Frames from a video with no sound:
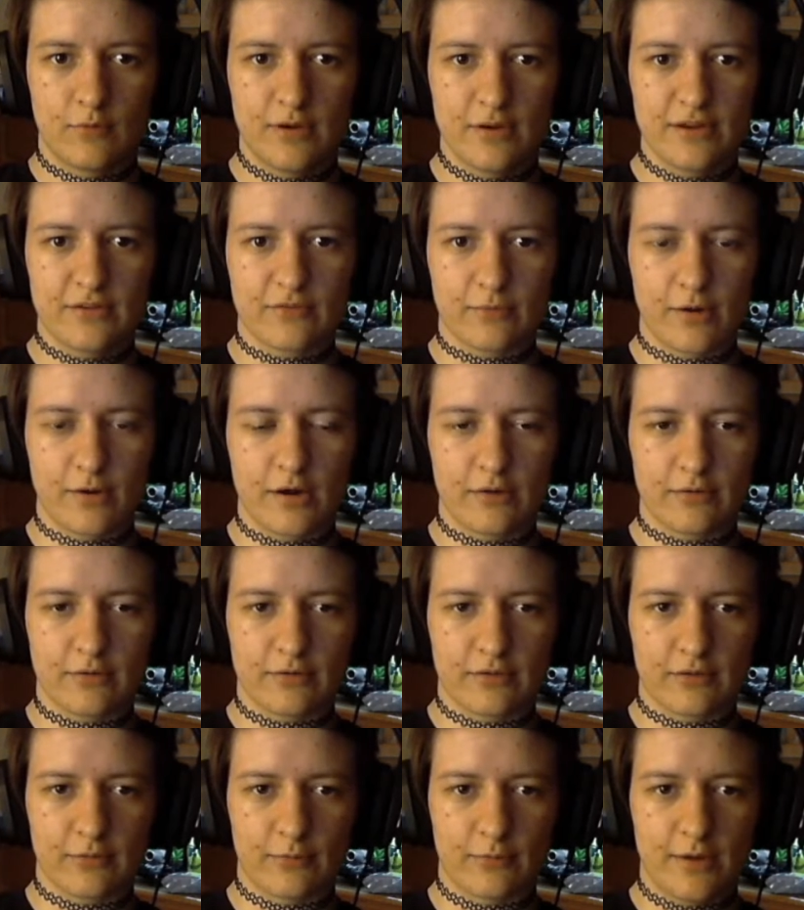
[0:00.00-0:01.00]
What is
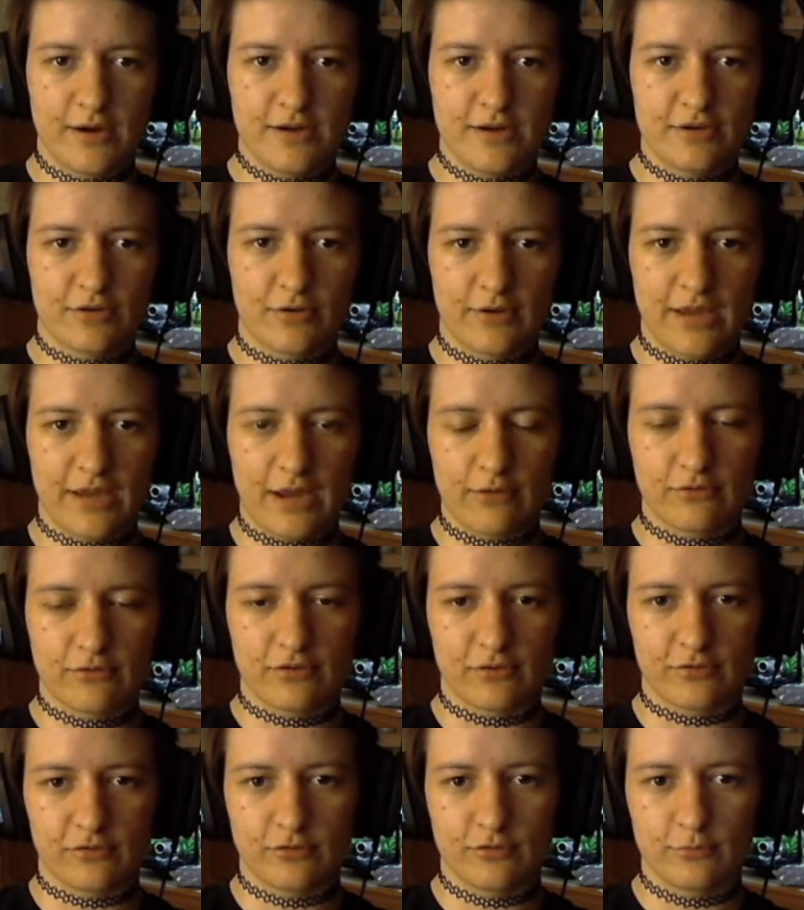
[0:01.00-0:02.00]
wrong with you? Why are you going
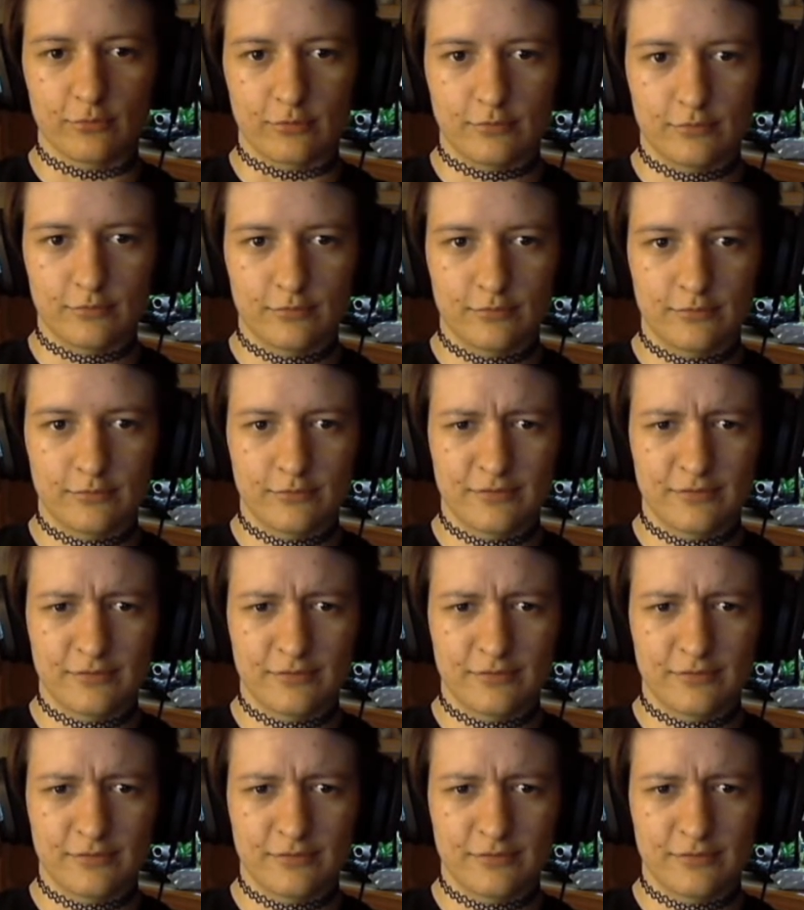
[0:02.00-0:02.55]
out so soon?